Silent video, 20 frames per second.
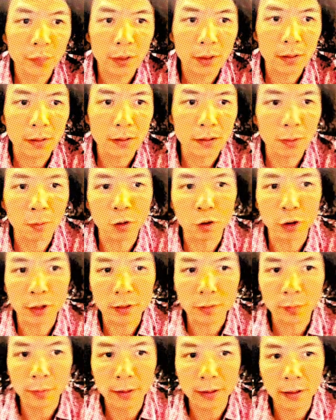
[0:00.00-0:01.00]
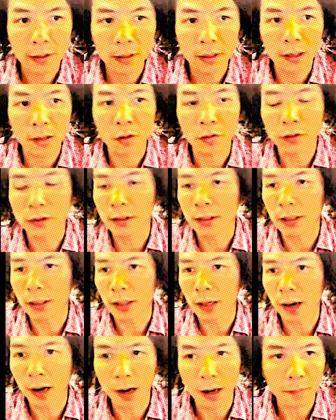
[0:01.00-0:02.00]
subtract by
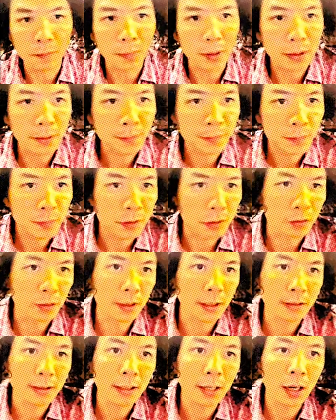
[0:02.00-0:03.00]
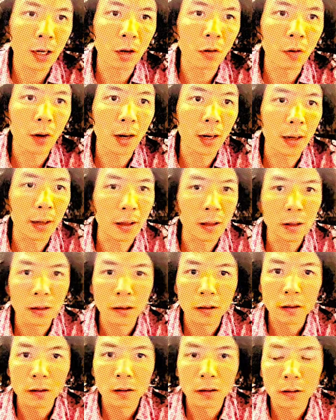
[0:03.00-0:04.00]
cosine gamma. So that's how I
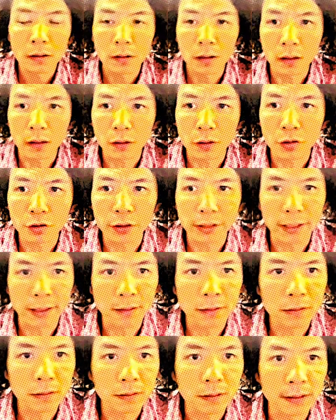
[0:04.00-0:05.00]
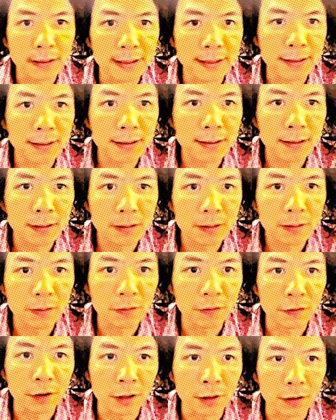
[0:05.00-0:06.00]
create this
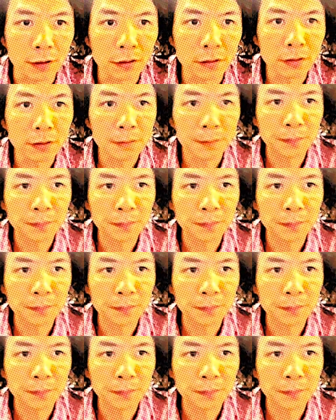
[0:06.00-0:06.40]
value.